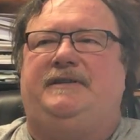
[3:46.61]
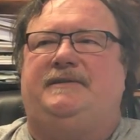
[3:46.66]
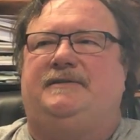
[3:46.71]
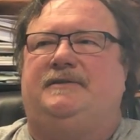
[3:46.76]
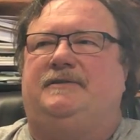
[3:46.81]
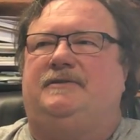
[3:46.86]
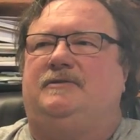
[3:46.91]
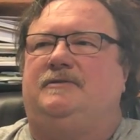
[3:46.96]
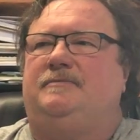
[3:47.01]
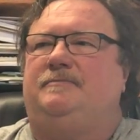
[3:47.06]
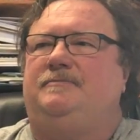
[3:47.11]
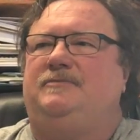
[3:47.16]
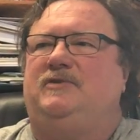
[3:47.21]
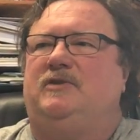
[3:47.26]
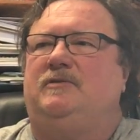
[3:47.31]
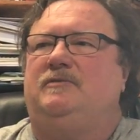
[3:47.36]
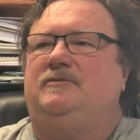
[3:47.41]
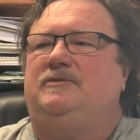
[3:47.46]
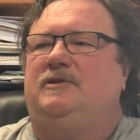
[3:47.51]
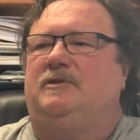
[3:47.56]
So
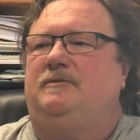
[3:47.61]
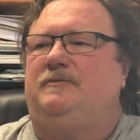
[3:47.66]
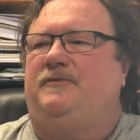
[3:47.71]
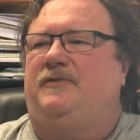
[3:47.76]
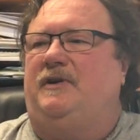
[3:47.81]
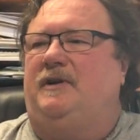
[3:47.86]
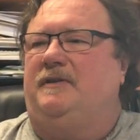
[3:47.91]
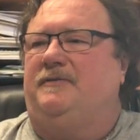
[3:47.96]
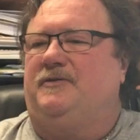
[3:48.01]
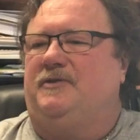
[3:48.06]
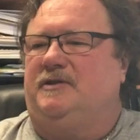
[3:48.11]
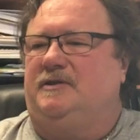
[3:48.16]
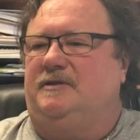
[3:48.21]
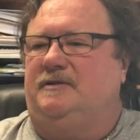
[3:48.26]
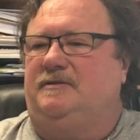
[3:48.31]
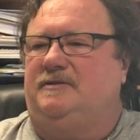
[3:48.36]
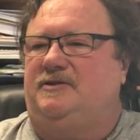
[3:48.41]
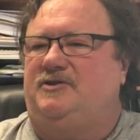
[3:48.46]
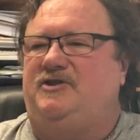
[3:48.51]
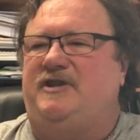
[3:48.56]
don't fall for
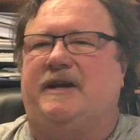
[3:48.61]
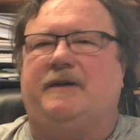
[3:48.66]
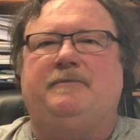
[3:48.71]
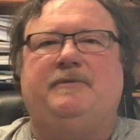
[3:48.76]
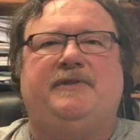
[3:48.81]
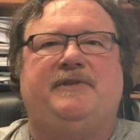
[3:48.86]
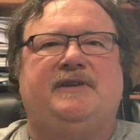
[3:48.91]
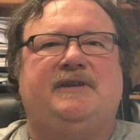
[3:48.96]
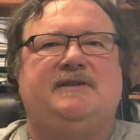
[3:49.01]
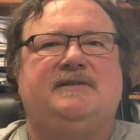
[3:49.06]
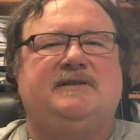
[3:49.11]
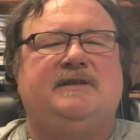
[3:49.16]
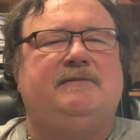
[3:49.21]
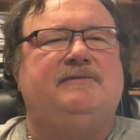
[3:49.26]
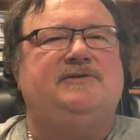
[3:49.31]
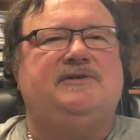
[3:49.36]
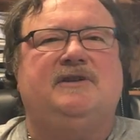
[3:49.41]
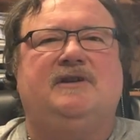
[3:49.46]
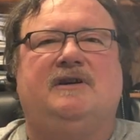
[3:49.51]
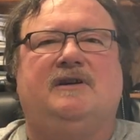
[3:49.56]
those. Check with us, give
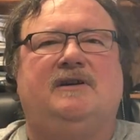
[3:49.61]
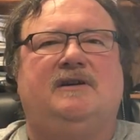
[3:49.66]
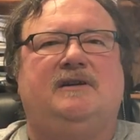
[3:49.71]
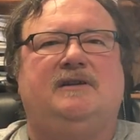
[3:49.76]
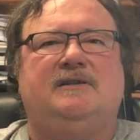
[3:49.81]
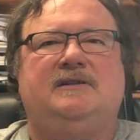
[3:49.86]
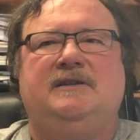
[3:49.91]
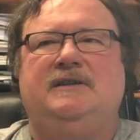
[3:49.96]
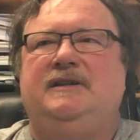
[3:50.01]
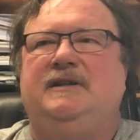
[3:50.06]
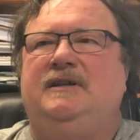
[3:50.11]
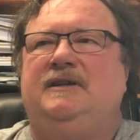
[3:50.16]
us a call.